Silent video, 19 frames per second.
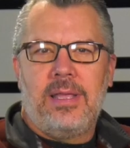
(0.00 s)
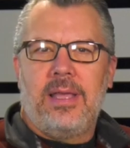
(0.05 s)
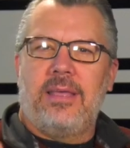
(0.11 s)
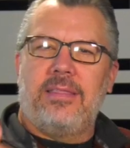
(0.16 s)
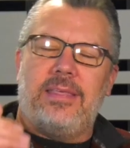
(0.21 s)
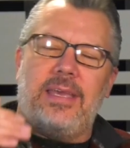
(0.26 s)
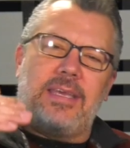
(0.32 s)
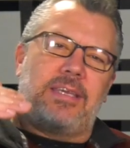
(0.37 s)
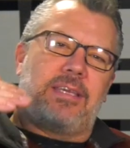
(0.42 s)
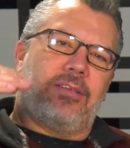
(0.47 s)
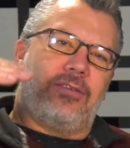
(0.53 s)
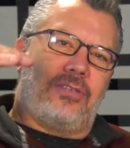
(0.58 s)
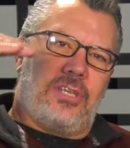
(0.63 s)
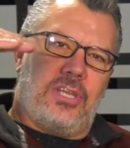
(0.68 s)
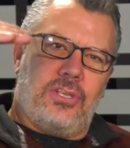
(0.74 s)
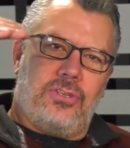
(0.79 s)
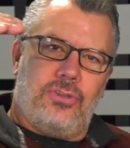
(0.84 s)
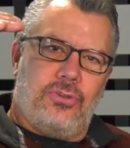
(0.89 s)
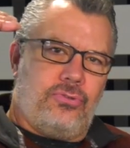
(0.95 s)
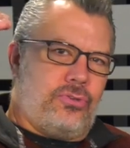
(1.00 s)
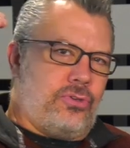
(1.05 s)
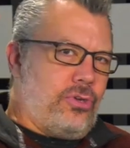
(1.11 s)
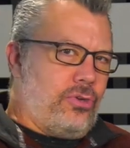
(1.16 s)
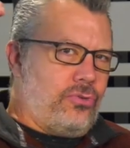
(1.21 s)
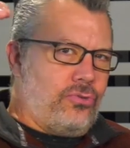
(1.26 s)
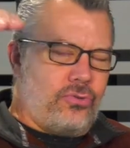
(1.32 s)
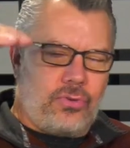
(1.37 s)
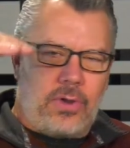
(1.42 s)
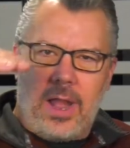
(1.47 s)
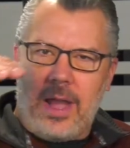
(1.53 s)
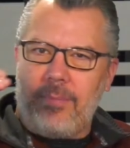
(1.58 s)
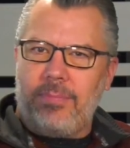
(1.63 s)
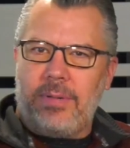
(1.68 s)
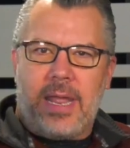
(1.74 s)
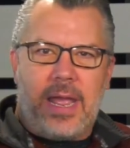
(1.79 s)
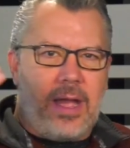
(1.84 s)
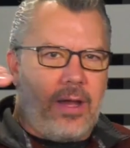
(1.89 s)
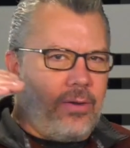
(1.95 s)
They continued to drop
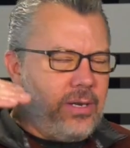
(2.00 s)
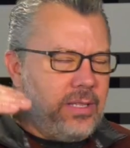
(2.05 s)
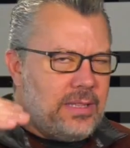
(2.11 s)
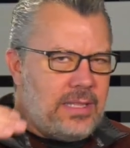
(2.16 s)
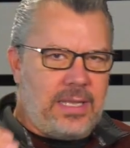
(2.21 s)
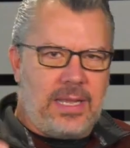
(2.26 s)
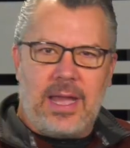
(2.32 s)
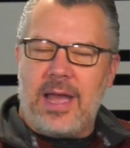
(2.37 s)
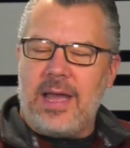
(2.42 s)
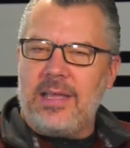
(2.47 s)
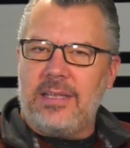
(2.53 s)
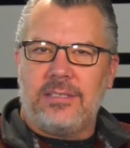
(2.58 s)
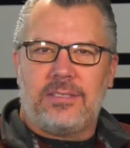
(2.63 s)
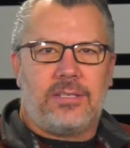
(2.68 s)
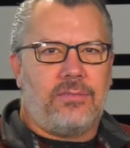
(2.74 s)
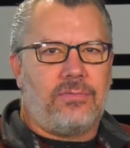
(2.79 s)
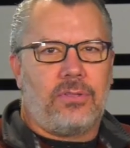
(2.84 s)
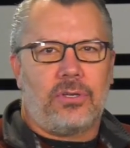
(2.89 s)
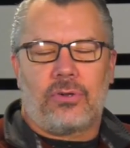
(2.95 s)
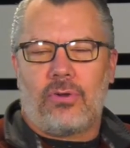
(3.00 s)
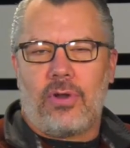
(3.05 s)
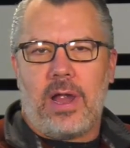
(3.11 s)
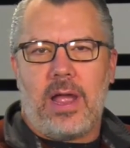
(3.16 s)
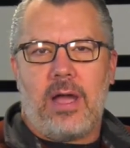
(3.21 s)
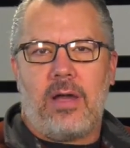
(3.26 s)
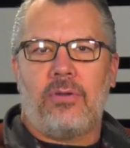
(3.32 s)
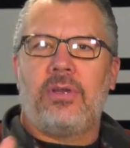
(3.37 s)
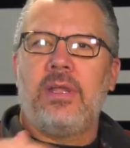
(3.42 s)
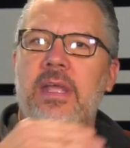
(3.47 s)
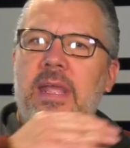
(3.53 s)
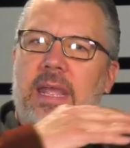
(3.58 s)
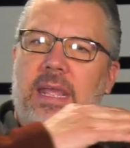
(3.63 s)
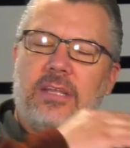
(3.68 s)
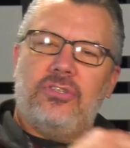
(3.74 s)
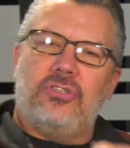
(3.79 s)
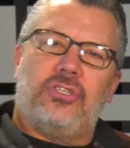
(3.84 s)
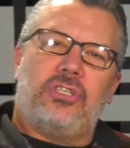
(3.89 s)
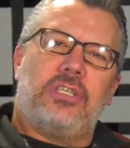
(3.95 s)
down in the eyes of the crowd,
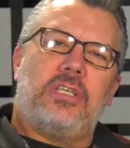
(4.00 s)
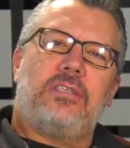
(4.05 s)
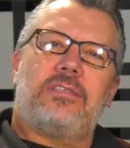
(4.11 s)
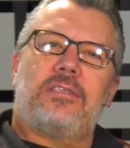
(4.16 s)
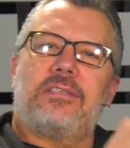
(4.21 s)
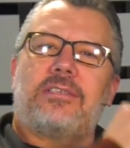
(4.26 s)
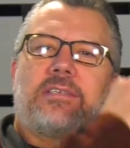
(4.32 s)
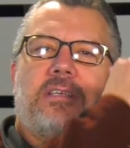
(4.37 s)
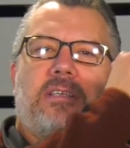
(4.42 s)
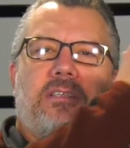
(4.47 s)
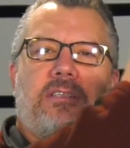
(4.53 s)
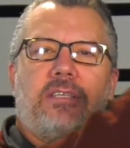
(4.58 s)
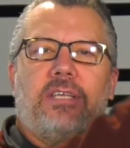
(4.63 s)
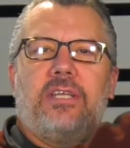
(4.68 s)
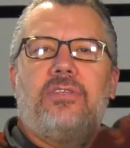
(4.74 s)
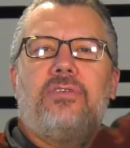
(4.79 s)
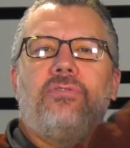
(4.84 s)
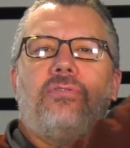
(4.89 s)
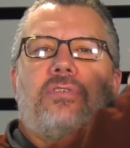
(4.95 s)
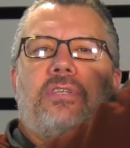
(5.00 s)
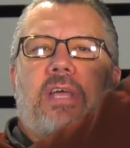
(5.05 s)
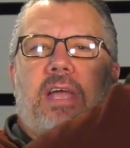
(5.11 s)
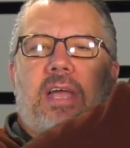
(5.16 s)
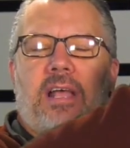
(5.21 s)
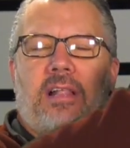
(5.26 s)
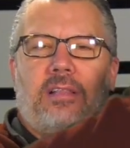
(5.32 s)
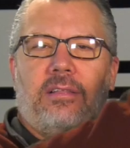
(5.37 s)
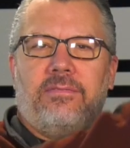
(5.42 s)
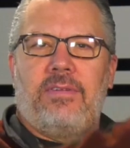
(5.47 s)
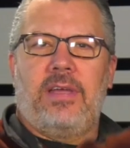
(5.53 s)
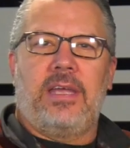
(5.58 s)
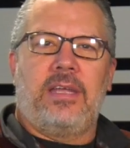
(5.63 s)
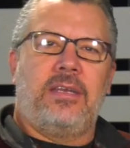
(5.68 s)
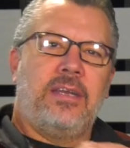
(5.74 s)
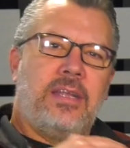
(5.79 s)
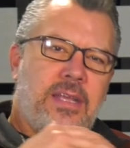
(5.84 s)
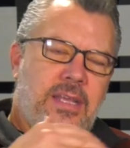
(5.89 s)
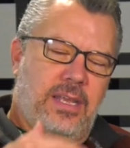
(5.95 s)
and Jesus continued to
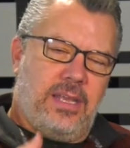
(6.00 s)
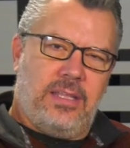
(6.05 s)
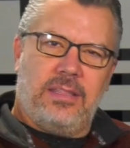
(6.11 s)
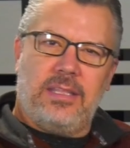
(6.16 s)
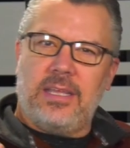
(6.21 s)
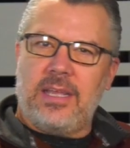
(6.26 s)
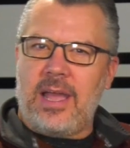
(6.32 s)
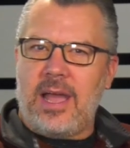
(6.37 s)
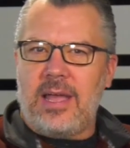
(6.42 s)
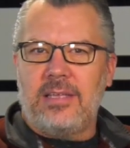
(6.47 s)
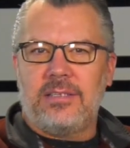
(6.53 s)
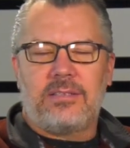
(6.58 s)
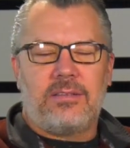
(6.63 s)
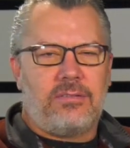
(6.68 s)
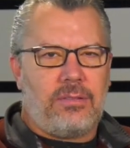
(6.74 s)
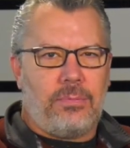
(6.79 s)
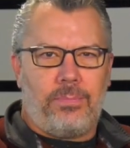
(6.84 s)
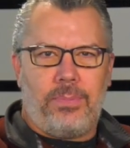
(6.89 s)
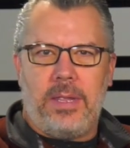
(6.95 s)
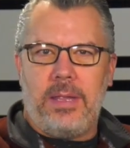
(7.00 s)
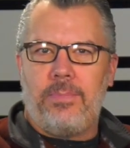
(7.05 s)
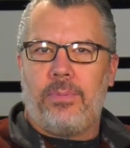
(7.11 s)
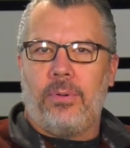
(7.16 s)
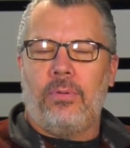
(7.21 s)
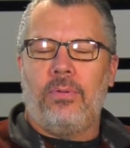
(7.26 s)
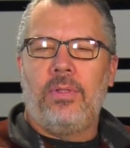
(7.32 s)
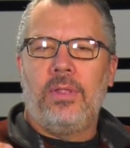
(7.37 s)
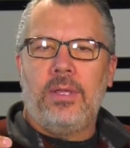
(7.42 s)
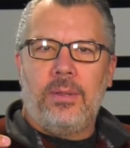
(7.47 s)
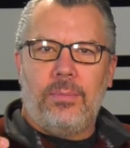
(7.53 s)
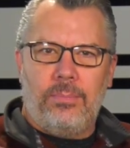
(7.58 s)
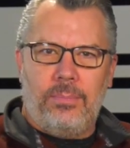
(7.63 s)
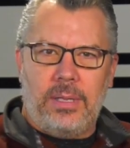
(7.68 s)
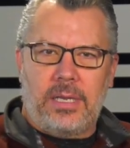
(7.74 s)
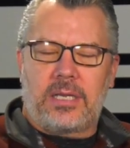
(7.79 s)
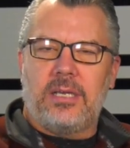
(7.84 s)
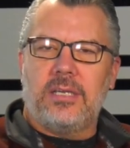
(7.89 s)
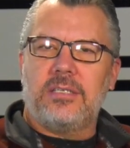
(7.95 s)
elevate in the eyes of the people
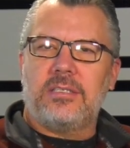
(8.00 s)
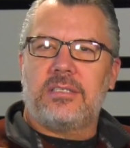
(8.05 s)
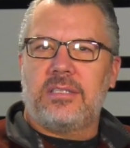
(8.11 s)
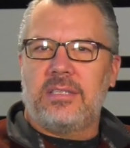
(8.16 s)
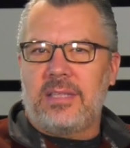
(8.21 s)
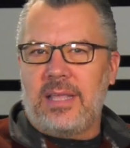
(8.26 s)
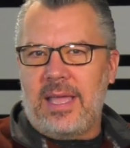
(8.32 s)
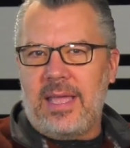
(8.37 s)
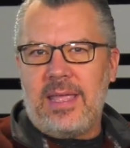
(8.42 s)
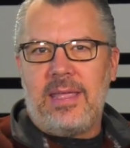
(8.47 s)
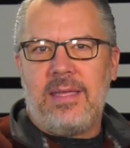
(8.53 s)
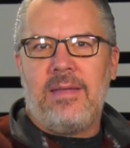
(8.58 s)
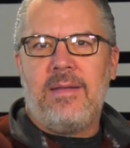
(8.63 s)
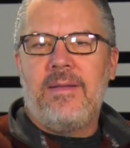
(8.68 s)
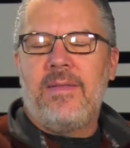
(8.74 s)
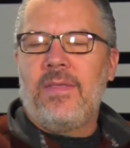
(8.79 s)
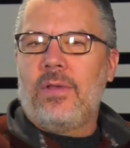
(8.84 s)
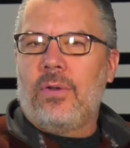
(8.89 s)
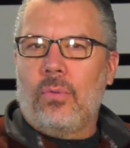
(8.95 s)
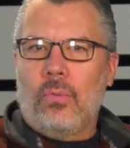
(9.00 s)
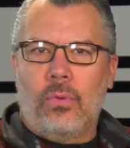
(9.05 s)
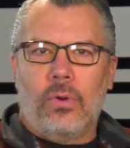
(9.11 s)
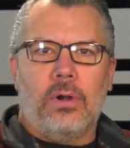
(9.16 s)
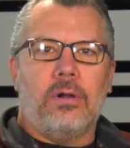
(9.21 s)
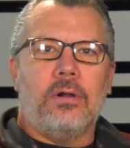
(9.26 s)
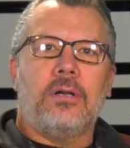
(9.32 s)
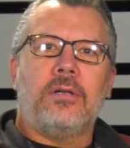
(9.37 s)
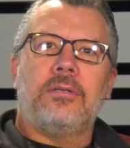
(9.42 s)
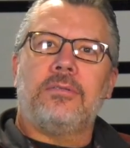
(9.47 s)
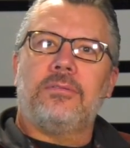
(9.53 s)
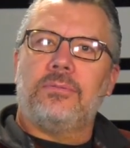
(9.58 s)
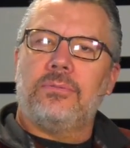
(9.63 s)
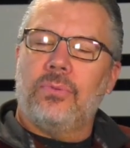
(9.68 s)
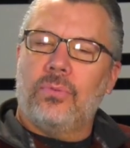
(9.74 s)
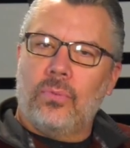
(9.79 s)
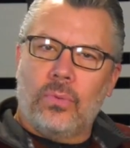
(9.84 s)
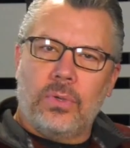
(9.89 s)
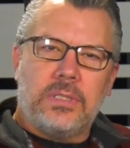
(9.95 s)
because they were,
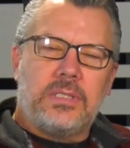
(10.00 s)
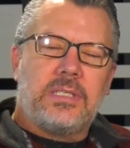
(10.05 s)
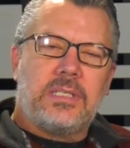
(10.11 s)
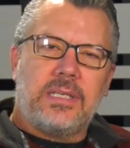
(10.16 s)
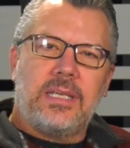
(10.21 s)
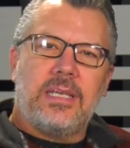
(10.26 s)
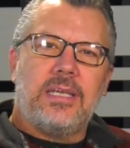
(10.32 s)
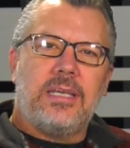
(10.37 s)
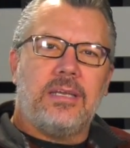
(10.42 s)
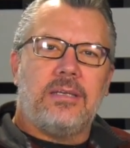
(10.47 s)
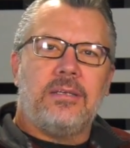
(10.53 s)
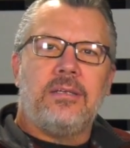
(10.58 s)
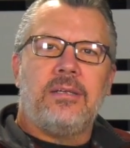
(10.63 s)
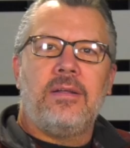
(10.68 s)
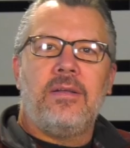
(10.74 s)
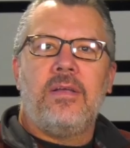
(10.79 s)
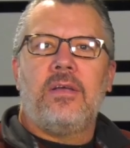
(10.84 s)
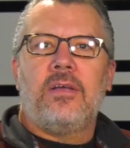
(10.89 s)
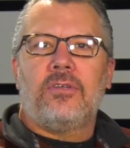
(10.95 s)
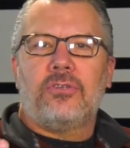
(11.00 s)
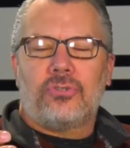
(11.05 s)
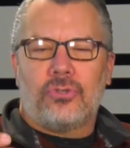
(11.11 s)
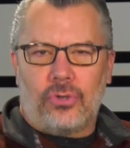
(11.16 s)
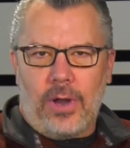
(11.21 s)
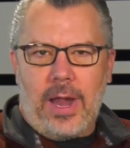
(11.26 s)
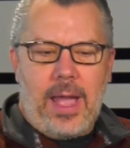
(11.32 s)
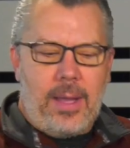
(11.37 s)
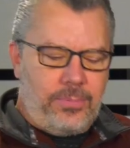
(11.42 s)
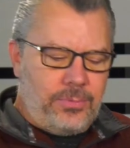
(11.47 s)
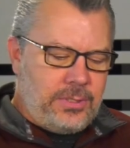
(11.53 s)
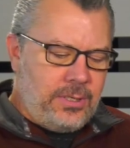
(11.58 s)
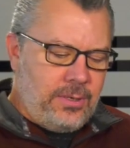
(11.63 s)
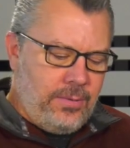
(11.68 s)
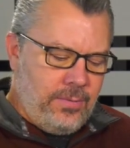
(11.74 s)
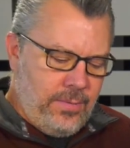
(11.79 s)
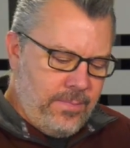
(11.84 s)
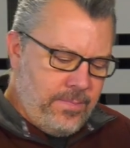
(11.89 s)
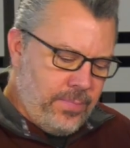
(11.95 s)
once again, trapped.
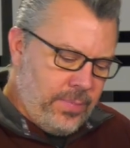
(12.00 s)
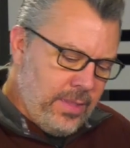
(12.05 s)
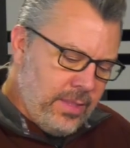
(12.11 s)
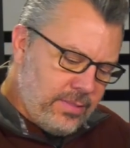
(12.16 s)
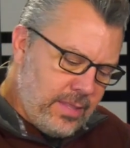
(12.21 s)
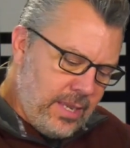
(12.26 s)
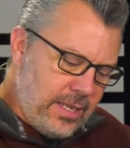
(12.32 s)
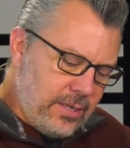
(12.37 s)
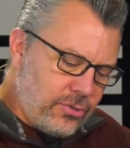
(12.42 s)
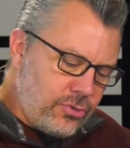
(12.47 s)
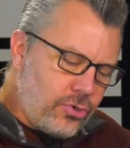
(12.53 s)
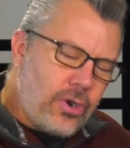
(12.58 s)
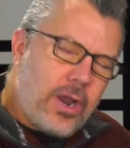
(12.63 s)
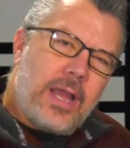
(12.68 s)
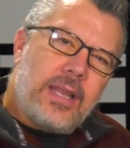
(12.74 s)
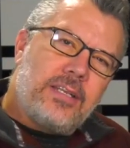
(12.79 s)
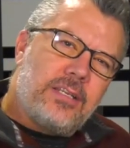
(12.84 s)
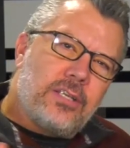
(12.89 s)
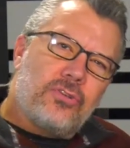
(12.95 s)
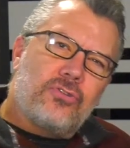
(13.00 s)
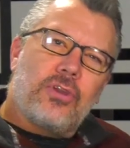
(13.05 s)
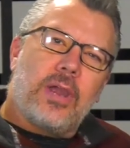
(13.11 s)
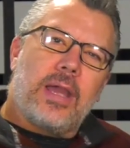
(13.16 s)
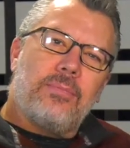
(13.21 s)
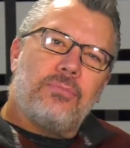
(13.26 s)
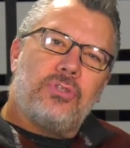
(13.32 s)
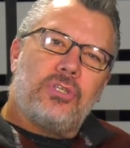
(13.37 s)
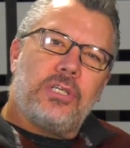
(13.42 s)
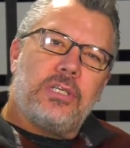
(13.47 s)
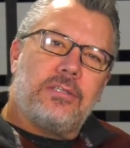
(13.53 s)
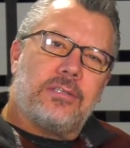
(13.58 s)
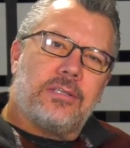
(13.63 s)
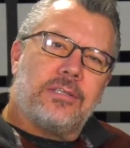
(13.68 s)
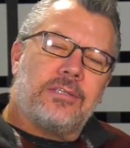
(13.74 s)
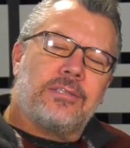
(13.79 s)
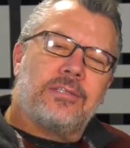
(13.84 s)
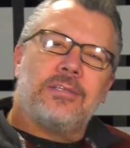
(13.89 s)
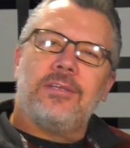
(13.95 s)
They had tried to trap
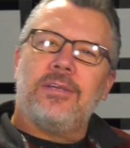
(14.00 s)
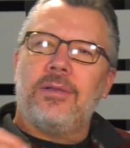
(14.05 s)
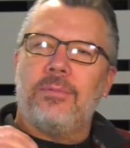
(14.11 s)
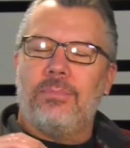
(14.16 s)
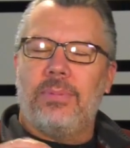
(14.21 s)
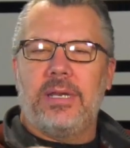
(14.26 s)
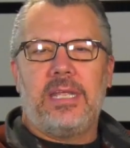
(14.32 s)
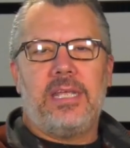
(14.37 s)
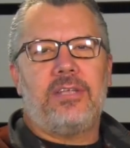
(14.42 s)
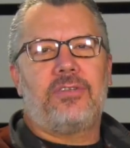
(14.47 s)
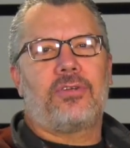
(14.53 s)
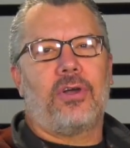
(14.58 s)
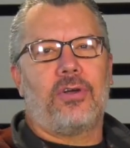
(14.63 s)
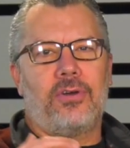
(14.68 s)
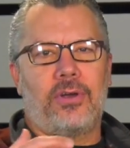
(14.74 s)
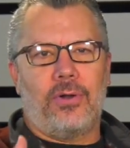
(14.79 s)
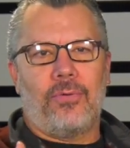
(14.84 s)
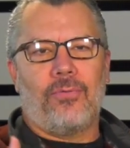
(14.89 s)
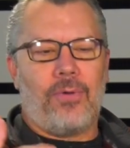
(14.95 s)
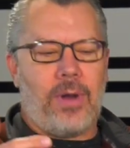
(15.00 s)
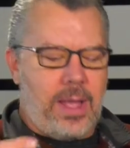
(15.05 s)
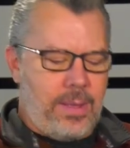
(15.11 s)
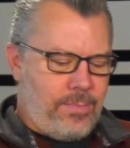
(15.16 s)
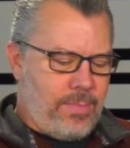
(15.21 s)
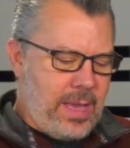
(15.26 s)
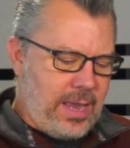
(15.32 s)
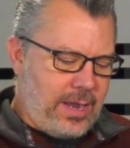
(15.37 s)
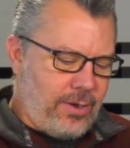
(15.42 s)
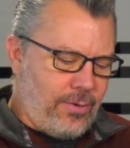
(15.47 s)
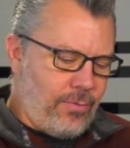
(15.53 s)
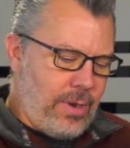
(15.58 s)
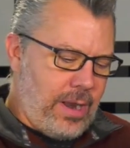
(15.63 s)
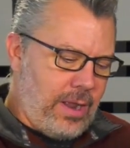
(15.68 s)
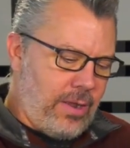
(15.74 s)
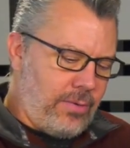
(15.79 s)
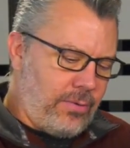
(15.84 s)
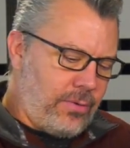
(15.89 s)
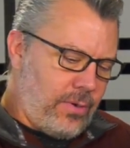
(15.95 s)
Jesus, but he turned it right back
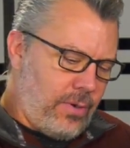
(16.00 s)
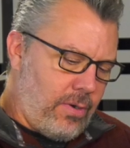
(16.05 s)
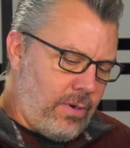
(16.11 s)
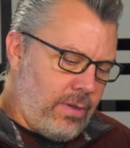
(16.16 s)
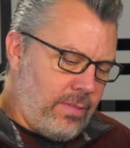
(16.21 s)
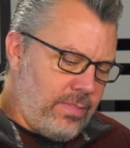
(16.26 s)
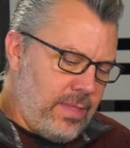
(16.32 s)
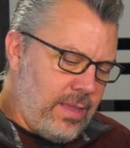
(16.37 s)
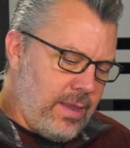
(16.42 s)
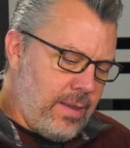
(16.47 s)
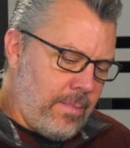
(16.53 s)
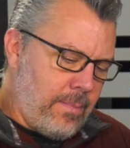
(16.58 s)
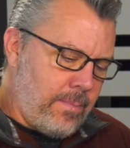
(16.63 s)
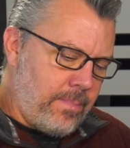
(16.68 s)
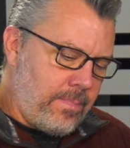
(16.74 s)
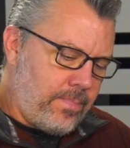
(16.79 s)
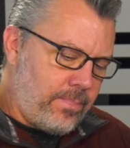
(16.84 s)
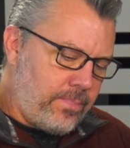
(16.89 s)
around on them.